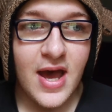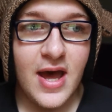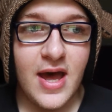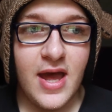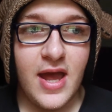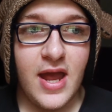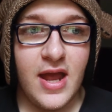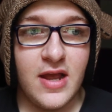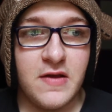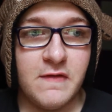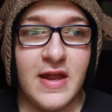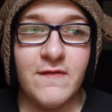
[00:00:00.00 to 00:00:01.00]

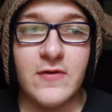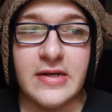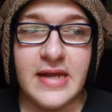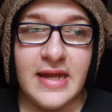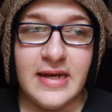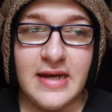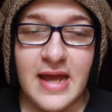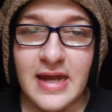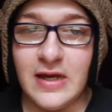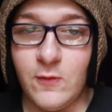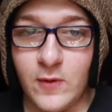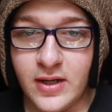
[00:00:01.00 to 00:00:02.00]
I never dated
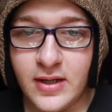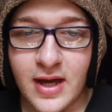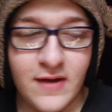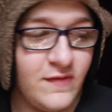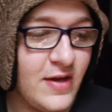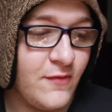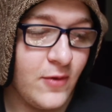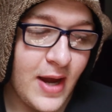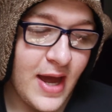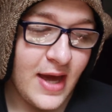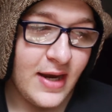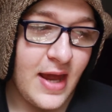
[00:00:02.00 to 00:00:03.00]
anyone. I've never
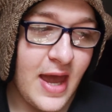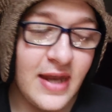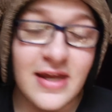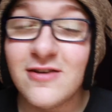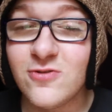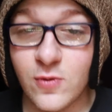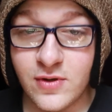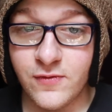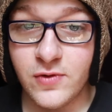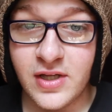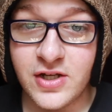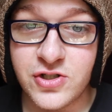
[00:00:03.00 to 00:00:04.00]
had any sort of
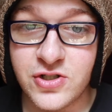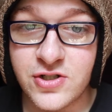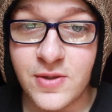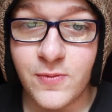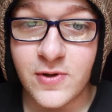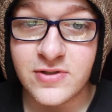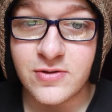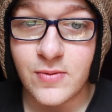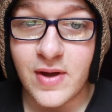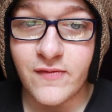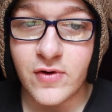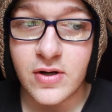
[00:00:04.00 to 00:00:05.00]
relationship
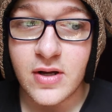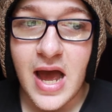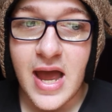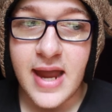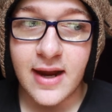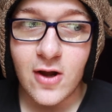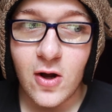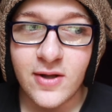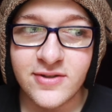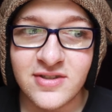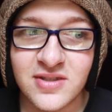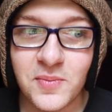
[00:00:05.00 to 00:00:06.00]
whatsoever. I
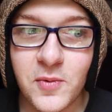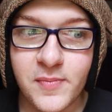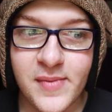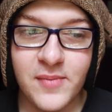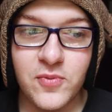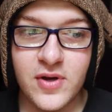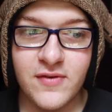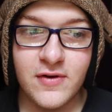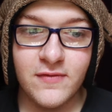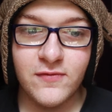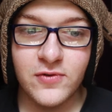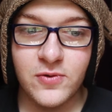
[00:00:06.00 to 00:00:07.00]
called someone my
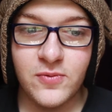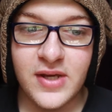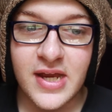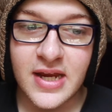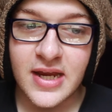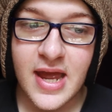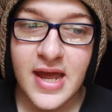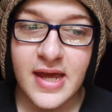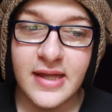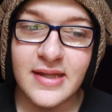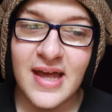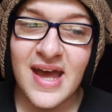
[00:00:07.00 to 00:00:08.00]
boyfriend for a week,
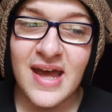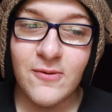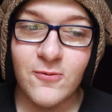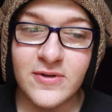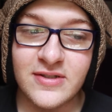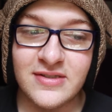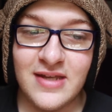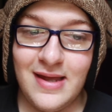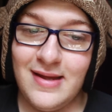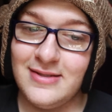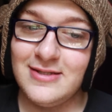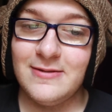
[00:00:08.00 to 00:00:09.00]
and that was
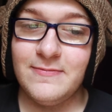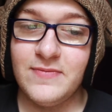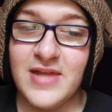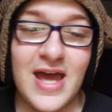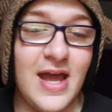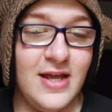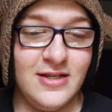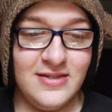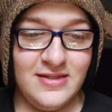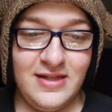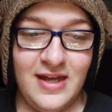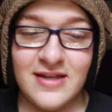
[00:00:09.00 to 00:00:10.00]
it. That
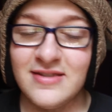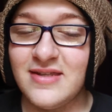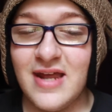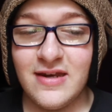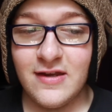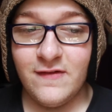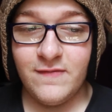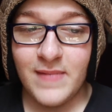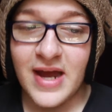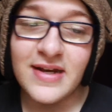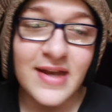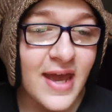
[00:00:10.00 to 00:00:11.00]
is the extent of
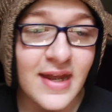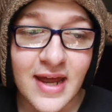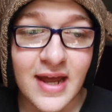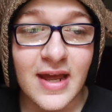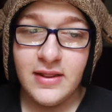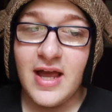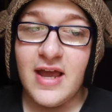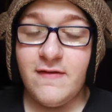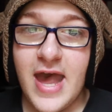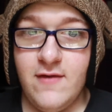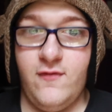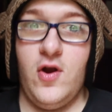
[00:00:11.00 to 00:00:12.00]
my dating
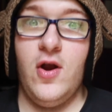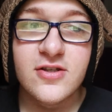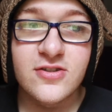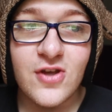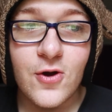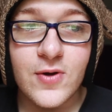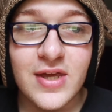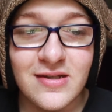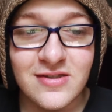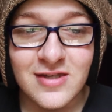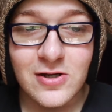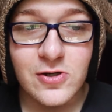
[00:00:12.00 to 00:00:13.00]
life ever. So
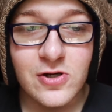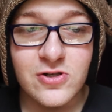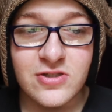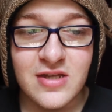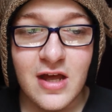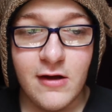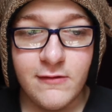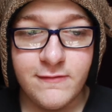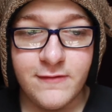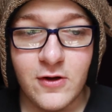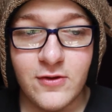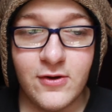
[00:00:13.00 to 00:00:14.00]
consider
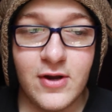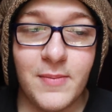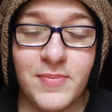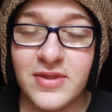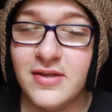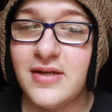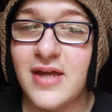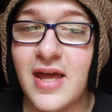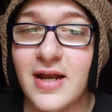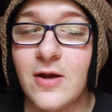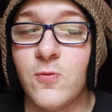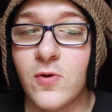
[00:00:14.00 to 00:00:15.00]
yourself further up in the
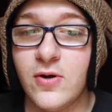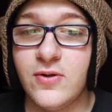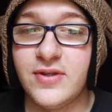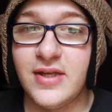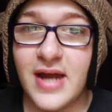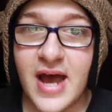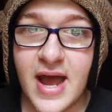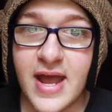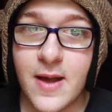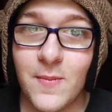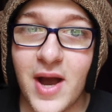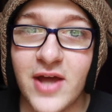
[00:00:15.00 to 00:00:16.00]
dating world than I
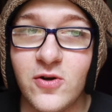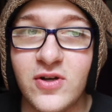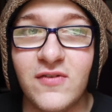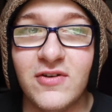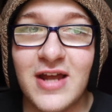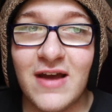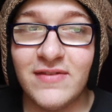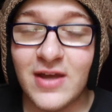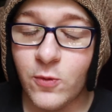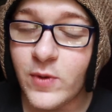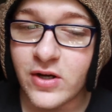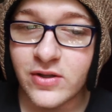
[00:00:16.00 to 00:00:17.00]
am. I don't even have
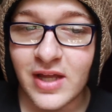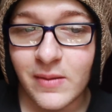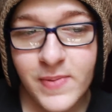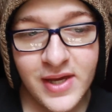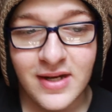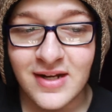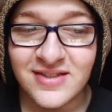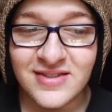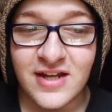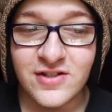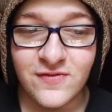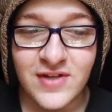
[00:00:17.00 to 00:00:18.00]
that weird like beginning
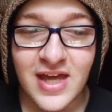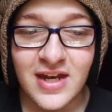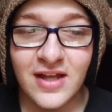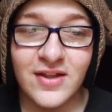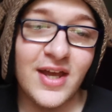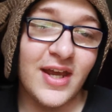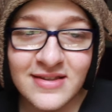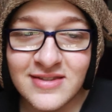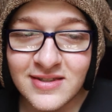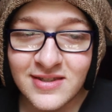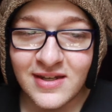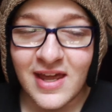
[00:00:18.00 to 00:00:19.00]
stage of dating, like is
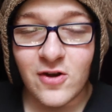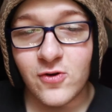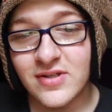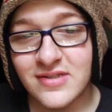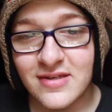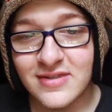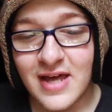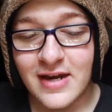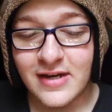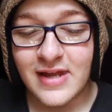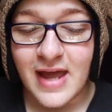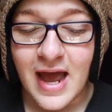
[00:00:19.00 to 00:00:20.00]
this a date or is this not
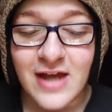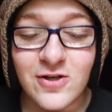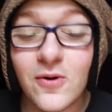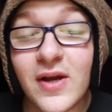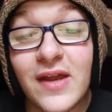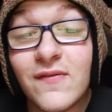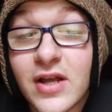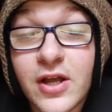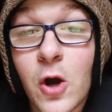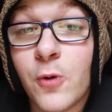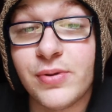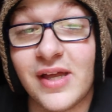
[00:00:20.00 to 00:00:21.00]
a date? I don't even
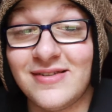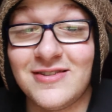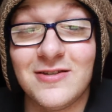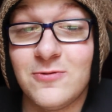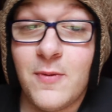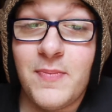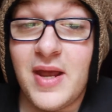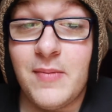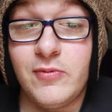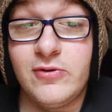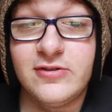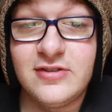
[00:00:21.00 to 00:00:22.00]
go places with
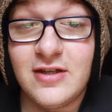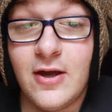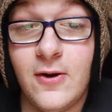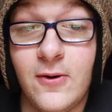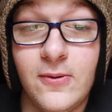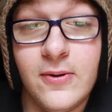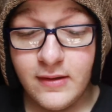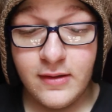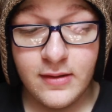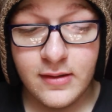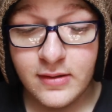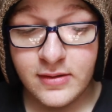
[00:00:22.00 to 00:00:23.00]
people.
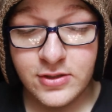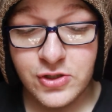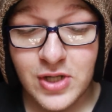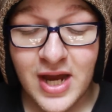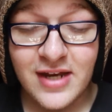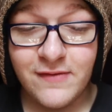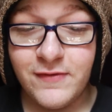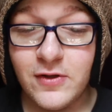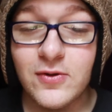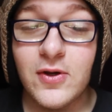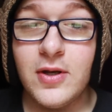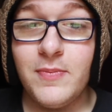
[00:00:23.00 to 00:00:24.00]
So try to
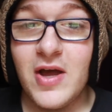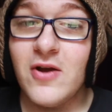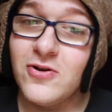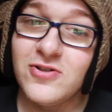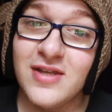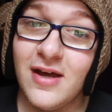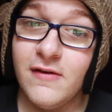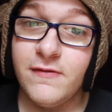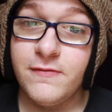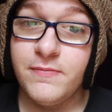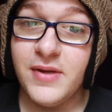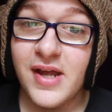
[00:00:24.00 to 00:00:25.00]
feel good about
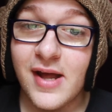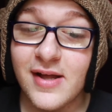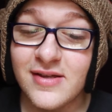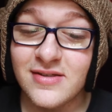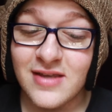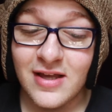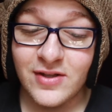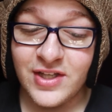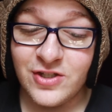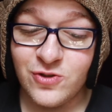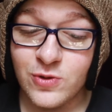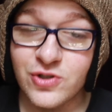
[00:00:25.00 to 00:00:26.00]
yourself, because at
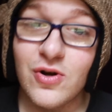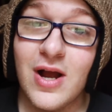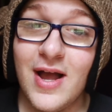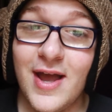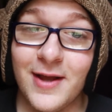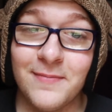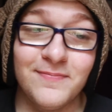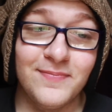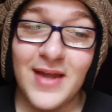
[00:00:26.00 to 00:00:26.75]
least you're trying.